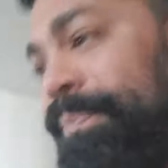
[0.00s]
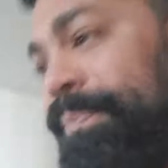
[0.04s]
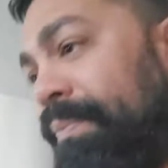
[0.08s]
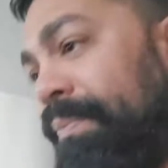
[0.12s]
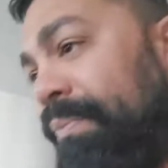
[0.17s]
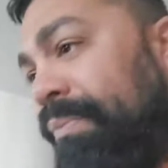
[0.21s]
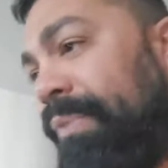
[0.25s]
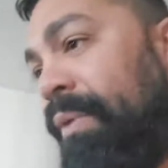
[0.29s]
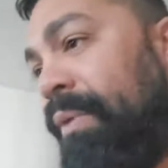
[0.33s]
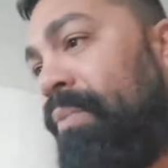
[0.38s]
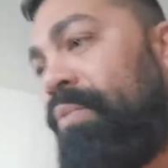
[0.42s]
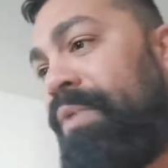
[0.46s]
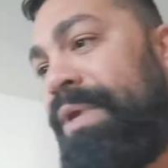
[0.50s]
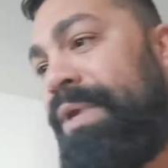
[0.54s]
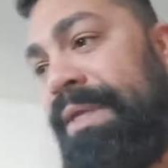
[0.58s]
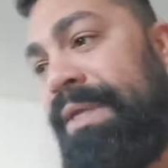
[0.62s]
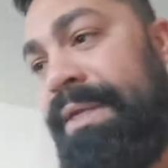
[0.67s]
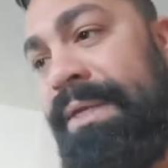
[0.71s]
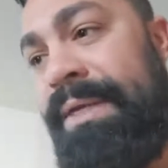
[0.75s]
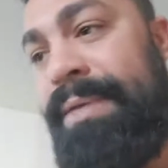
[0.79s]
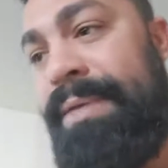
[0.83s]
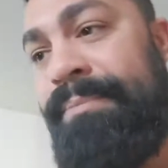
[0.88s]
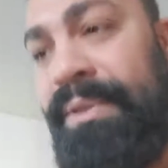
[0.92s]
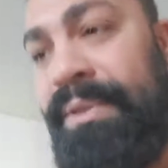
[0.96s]
I'm
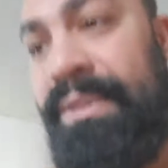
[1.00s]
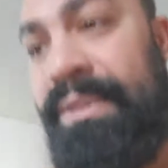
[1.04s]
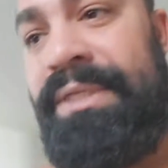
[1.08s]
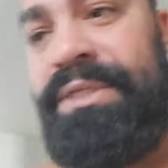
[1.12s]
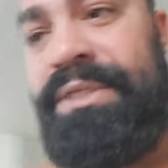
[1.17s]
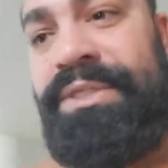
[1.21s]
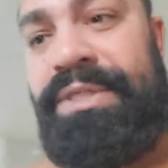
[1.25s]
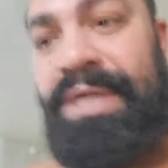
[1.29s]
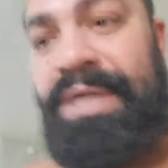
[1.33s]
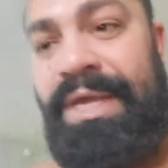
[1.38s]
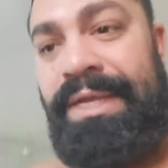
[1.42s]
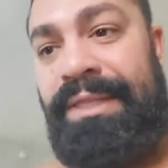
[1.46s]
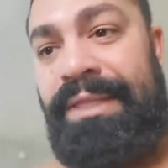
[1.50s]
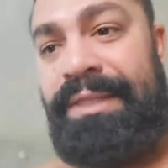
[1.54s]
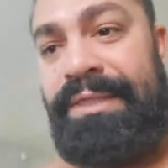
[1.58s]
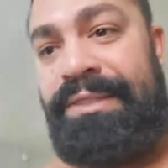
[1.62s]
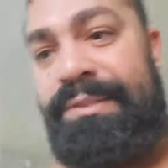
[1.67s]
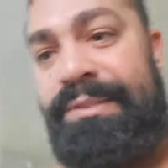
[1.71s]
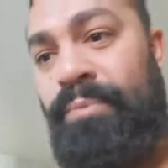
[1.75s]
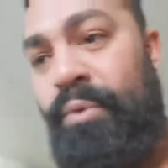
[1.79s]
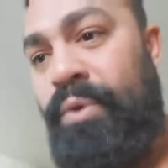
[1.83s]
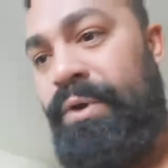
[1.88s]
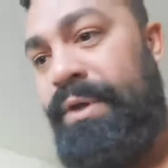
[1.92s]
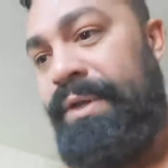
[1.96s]
waking up on the shine
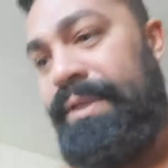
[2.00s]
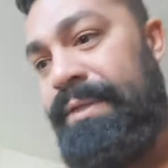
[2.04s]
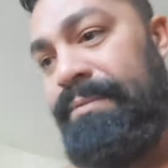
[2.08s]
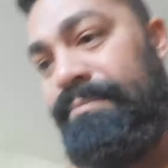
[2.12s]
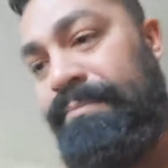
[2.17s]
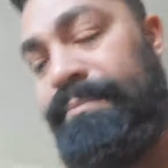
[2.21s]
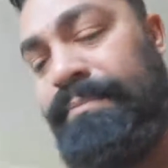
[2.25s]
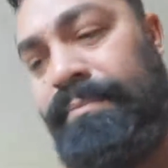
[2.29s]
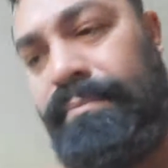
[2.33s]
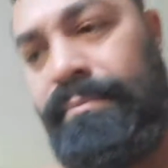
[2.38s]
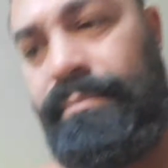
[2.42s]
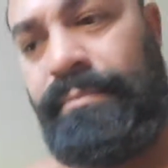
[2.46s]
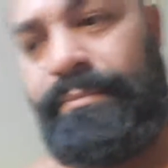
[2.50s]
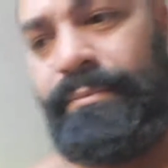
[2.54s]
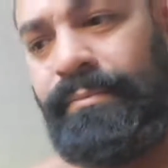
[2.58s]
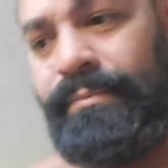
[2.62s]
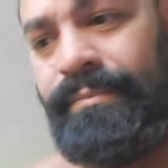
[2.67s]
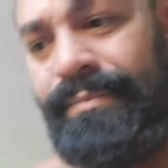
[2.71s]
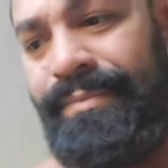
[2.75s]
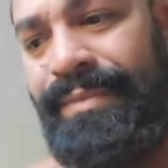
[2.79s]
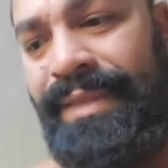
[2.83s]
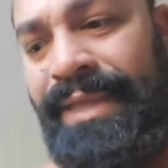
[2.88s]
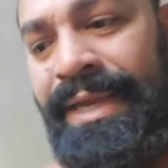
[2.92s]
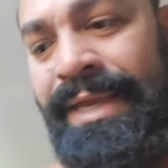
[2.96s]
this morning,
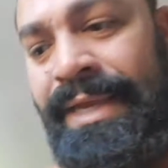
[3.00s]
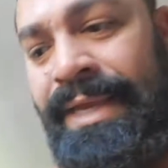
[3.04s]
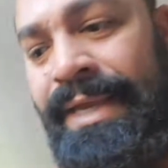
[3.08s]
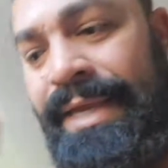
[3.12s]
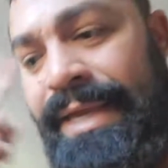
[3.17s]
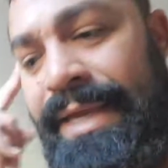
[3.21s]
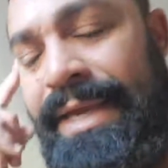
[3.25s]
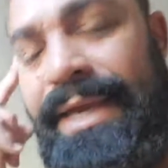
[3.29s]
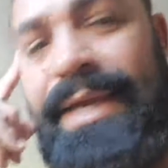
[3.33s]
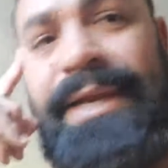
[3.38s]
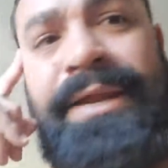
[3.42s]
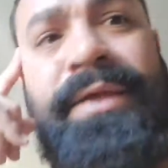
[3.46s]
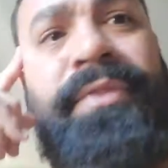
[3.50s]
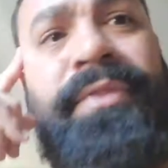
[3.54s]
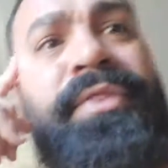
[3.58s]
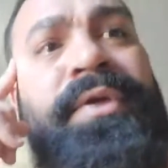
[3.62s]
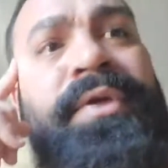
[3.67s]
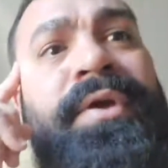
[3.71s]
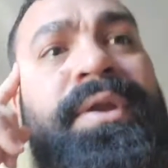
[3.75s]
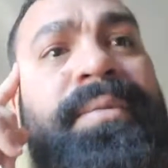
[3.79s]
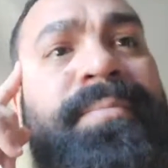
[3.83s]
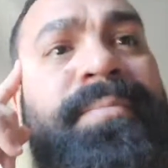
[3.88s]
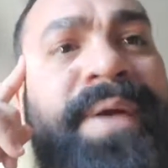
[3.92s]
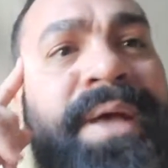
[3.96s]
and I
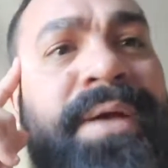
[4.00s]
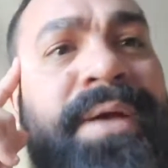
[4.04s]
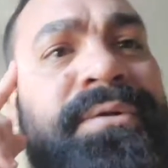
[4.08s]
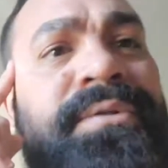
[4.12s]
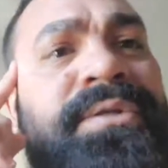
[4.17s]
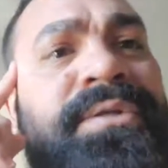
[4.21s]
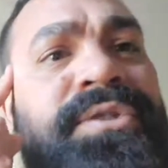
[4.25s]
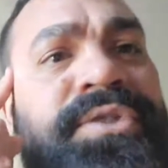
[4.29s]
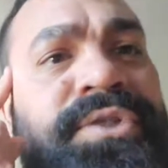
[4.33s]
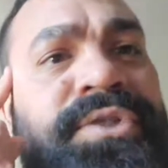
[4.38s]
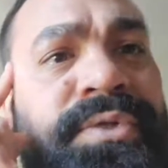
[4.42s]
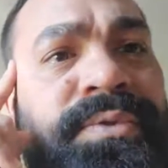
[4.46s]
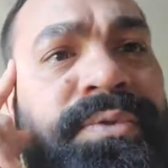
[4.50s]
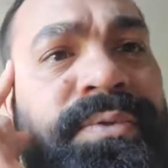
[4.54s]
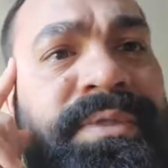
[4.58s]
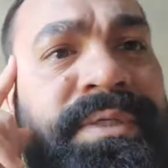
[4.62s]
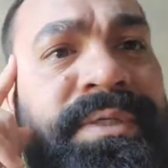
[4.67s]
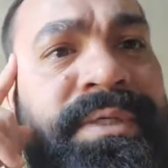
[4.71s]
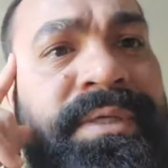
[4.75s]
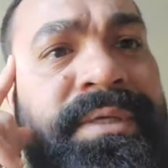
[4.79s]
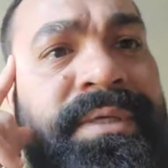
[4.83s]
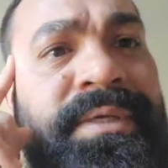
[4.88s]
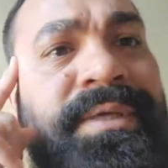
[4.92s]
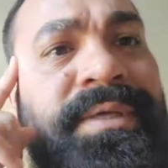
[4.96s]
thought about
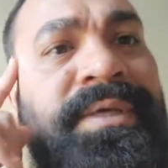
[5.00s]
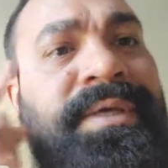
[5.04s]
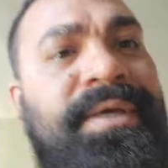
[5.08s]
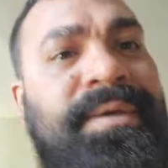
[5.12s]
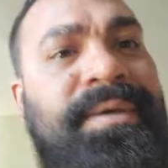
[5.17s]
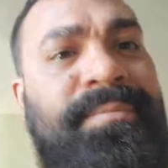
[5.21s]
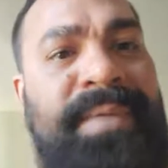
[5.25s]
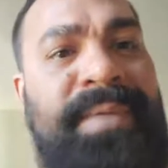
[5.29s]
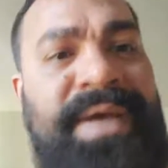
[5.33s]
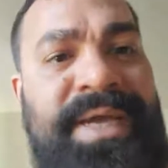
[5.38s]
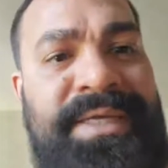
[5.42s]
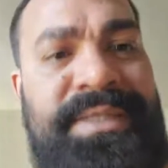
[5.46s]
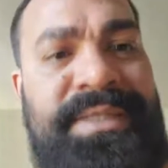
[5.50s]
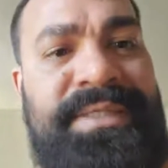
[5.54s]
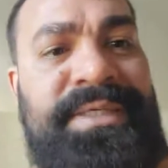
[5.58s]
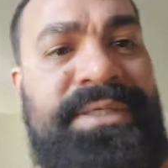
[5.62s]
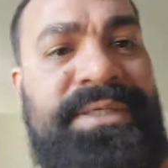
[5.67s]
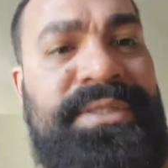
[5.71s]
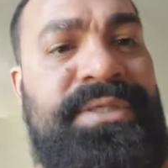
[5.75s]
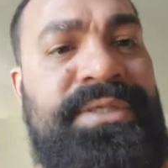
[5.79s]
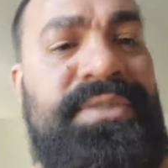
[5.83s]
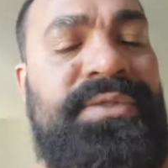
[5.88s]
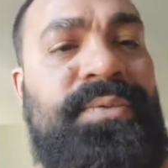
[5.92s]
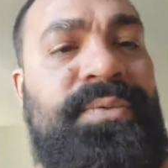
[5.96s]
choosing my
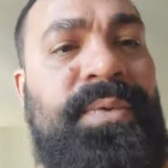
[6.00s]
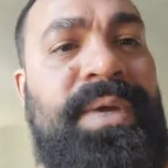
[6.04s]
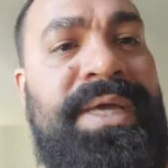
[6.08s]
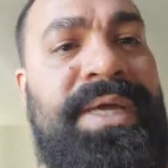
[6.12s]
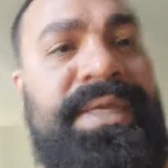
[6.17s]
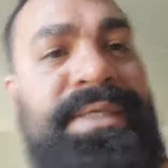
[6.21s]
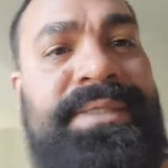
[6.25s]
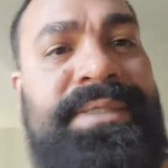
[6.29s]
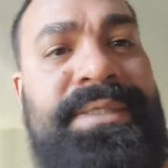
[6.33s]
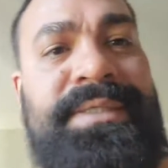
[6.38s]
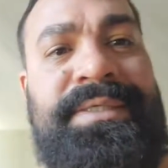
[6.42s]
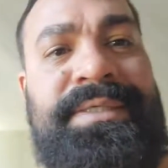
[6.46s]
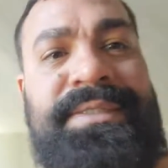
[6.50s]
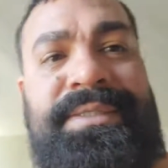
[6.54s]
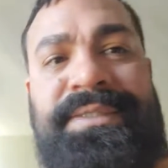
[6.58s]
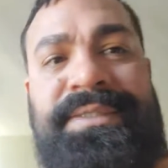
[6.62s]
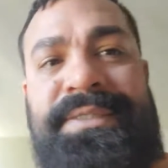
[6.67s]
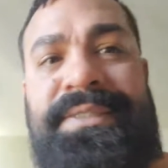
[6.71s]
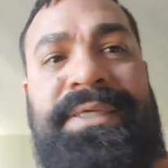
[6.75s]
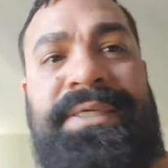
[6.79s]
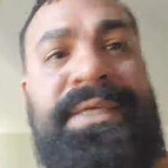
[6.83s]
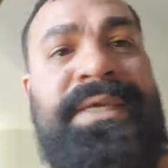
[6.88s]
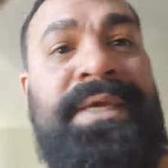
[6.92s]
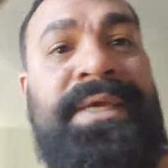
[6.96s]
addictions wisely.
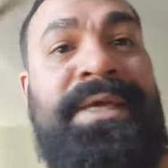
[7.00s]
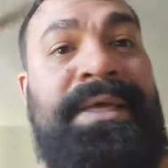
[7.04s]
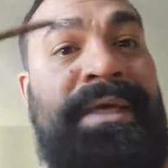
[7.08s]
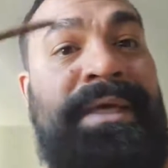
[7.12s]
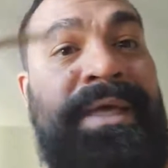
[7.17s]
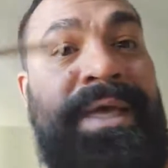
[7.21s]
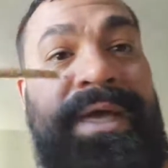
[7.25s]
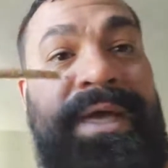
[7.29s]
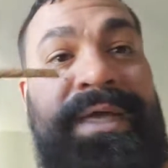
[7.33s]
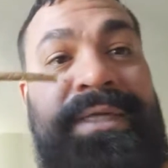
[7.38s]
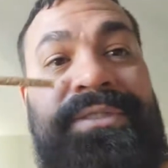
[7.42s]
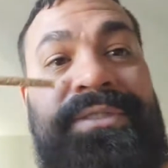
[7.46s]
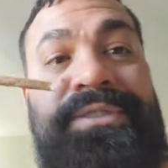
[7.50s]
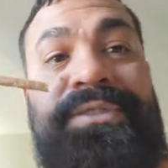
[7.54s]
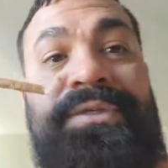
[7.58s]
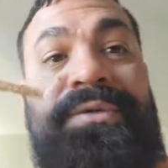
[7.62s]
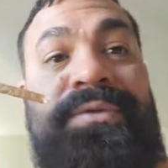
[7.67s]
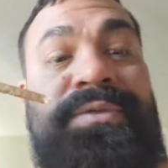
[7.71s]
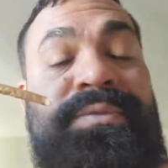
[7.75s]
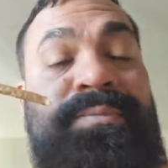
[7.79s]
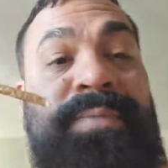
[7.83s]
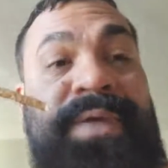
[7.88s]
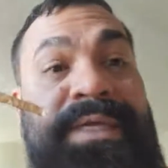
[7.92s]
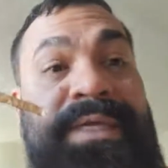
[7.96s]
See, I
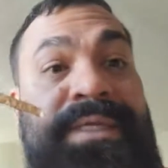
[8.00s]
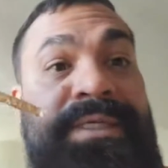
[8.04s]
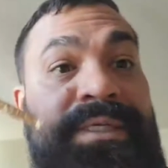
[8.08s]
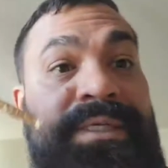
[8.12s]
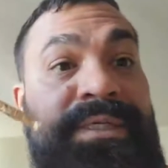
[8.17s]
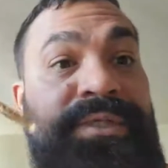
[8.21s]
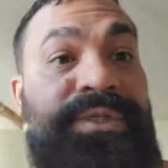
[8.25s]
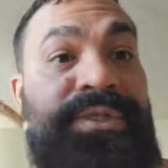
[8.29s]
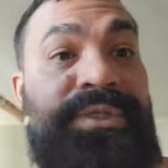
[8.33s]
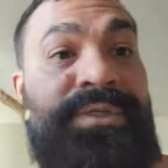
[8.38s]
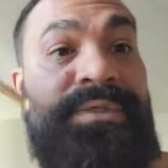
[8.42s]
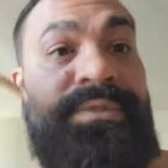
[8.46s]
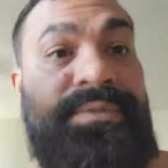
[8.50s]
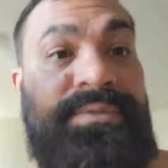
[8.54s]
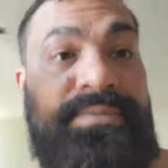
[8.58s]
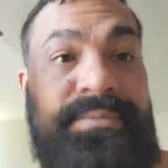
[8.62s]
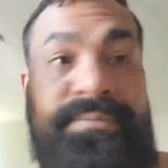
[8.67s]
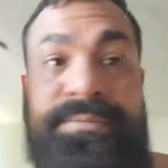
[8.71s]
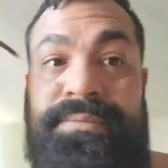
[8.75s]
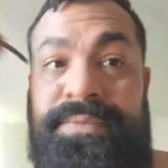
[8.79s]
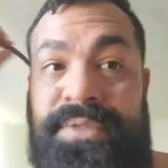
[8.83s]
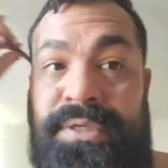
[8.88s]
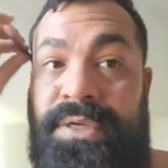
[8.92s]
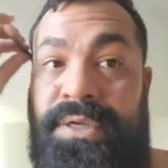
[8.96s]
chose my addiction.
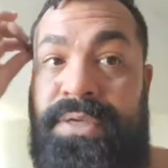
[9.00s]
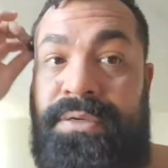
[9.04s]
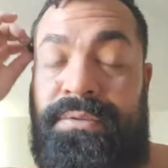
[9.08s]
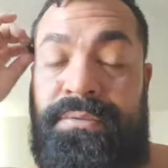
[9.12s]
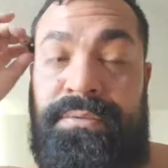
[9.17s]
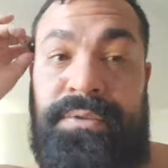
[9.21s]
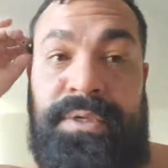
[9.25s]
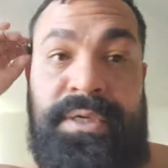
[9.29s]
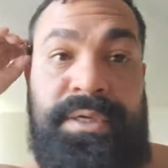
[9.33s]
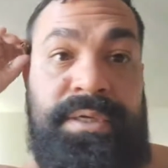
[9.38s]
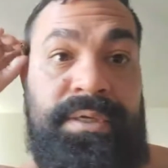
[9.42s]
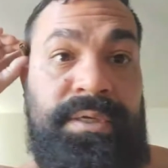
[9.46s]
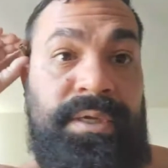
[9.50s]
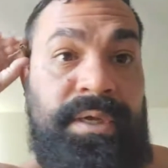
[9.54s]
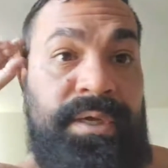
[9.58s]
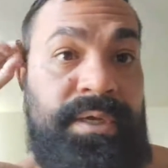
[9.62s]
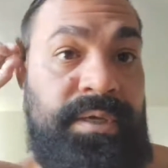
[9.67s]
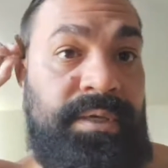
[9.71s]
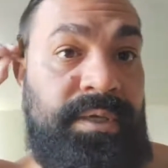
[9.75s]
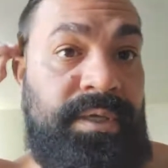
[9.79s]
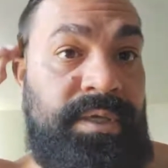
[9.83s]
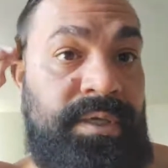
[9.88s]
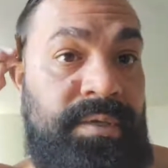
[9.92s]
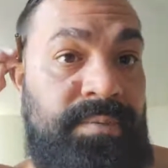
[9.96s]

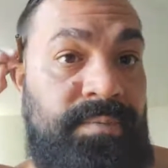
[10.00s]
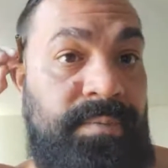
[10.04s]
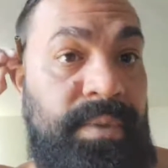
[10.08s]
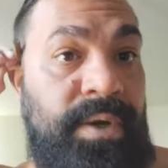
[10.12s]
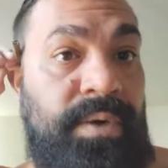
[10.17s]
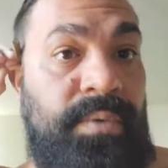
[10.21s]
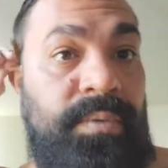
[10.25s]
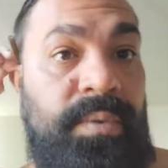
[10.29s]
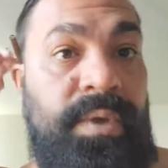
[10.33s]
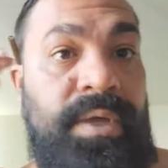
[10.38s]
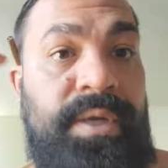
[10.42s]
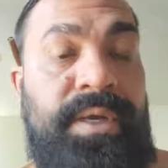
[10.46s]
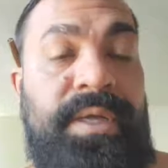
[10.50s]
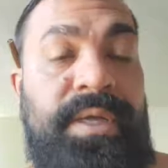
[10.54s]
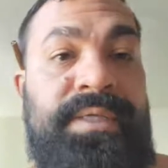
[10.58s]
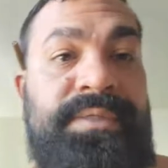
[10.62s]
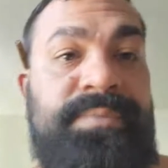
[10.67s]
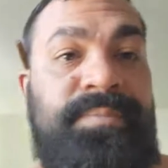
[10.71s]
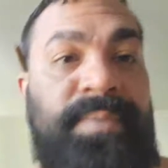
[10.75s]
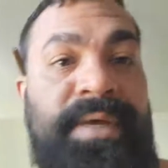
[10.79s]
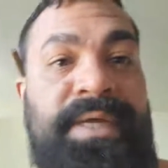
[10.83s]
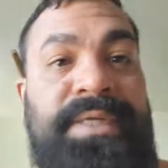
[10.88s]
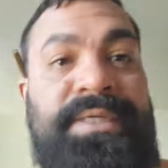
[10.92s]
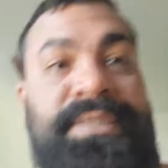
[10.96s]
I keep marijuana as
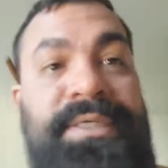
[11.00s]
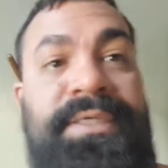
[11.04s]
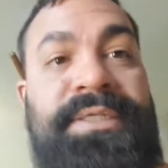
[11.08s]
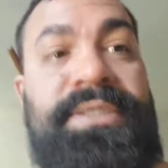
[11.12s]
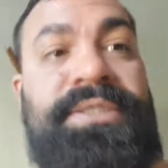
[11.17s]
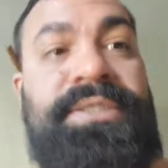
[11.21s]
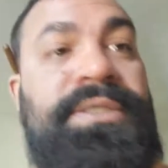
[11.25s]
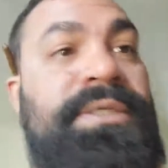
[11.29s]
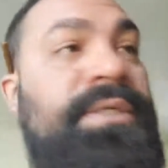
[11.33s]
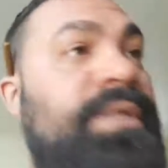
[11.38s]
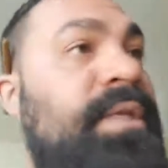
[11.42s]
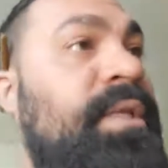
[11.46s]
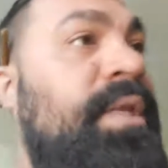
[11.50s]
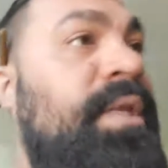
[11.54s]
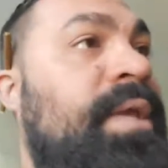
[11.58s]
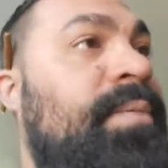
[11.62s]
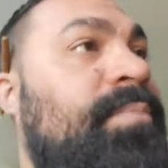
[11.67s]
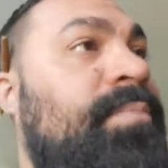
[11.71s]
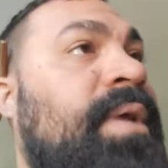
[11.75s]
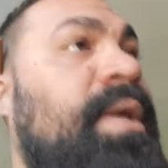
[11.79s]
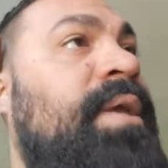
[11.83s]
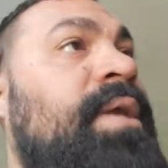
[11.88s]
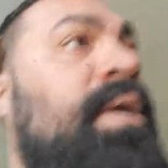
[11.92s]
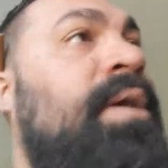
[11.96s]
my addiction, named
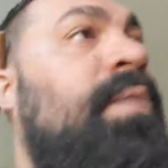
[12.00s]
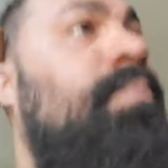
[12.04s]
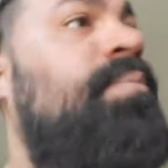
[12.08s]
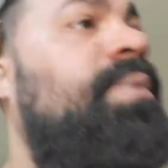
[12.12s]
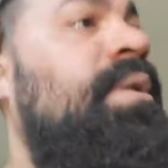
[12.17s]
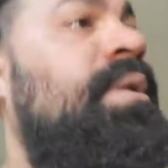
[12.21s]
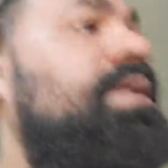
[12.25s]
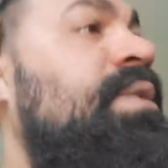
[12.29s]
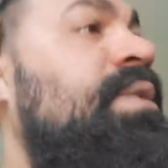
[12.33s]
my company